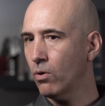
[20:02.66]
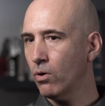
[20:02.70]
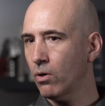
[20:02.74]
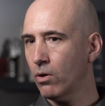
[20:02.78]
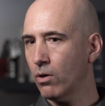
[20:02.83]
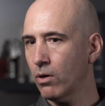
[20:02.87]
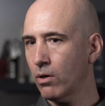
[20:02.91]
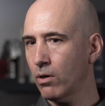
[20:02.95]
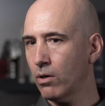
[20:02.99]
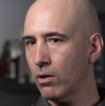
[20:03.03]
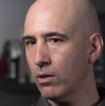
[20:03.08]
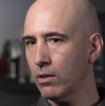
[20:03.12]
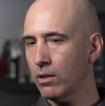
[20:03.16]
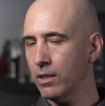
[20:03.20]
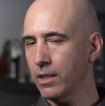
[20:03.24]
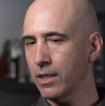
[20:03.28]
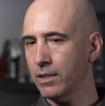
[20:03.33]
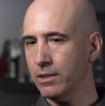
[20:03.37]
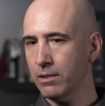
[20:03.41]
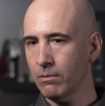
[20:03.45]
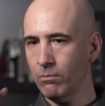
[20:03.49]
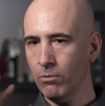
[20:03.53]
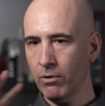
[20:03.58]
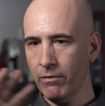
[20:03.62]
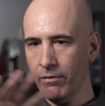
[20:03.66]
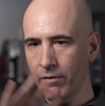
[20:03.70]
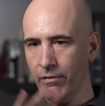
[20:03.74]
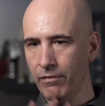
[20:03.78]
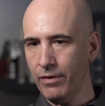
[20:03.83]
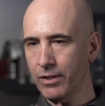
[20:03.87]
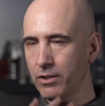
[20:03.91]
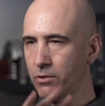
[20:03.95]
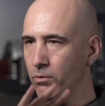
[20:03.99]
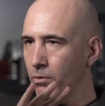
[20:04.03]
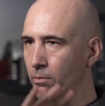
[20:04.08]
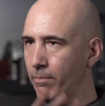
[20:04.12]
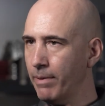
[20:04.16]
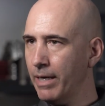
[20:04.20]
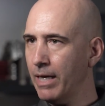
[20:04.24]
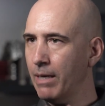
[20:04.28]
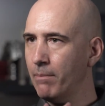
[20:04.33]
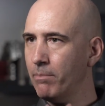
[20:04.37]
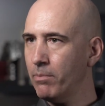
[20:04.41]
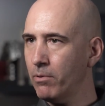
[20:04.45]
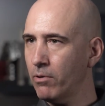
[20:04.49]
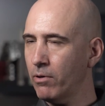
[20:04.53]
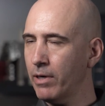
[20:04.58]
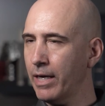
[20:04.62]
or is it more of a visual
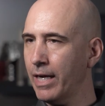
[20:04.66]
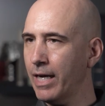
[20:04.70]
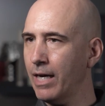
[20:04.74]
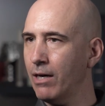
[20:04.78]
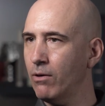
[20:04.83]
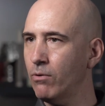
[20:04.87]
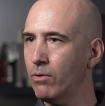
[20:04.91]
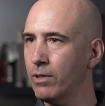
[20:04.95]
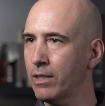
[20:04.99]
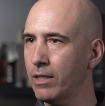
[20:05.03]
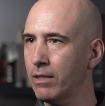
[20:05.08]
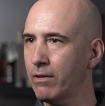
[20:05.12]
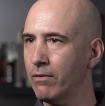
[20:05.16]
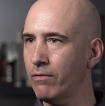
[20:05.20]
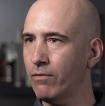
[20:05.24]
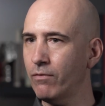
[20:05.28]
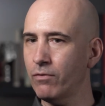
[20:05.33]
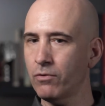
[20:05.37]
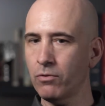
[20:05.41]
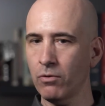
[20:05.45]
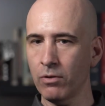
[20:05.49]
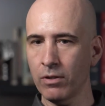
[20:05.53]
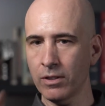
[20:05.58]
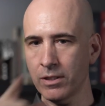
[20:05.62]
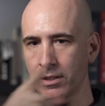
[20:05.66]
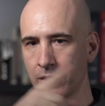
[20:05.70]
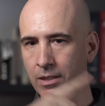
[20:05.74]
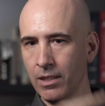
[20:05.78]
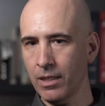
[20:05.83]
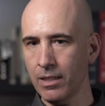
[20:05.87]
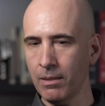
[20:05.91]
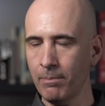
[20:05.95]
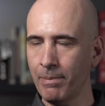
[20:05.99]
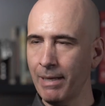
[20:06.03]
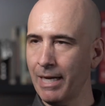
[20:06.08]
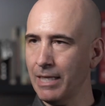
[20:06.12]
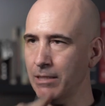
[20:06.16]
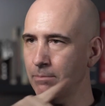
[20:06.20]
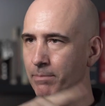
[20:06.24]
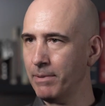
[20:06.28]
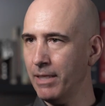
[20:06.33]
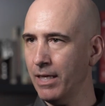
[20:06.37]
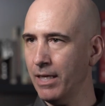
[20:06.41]
map, or how would it sort of study past